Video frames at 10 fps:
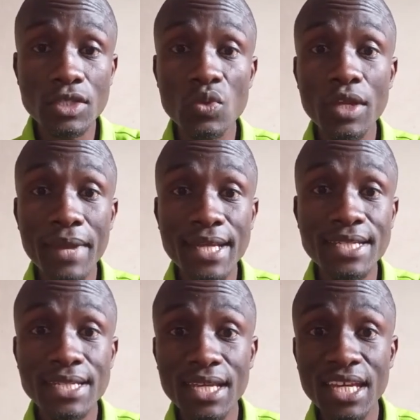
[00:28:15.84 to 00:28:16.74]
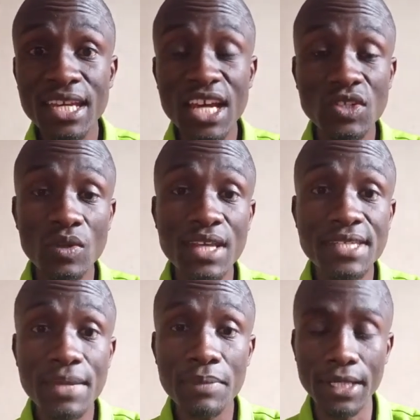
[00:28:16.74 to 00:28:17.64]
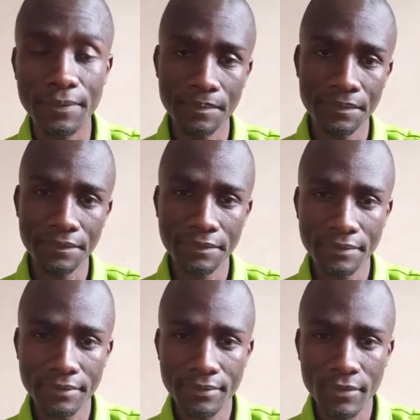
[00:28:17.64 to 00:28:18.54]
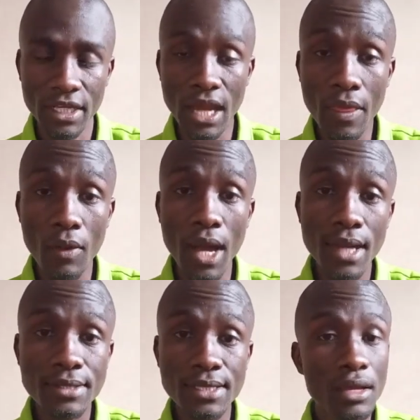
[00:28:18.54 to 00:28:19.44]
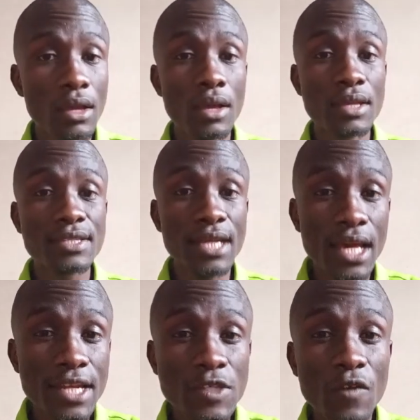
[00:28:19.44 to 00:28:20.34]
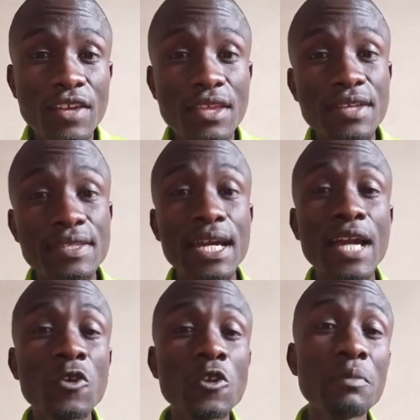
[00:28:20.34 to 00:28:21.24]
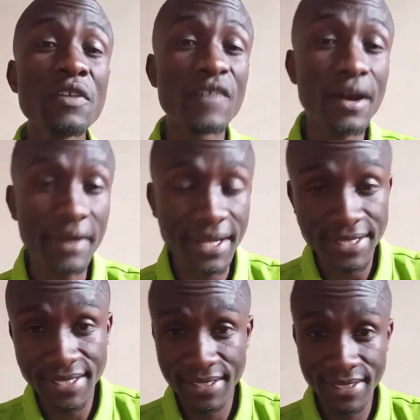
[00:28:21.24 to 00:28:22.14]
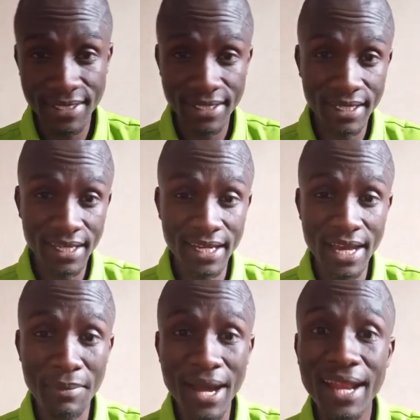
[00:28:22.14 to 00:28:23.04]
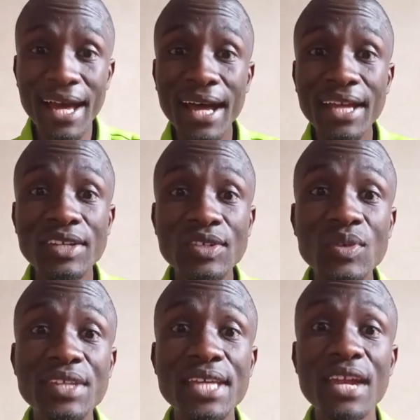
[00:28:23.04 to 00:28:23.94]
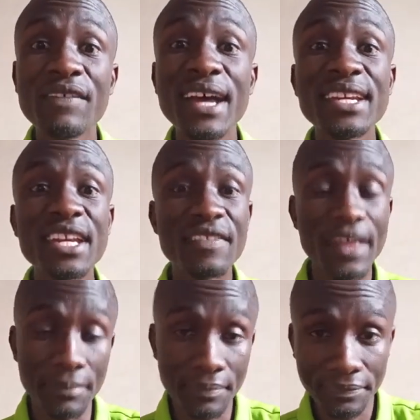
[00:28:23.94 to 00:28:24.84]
to debate in National Assembly. In other words, salaries of judges cannot be varied in a manner to disadvantage them.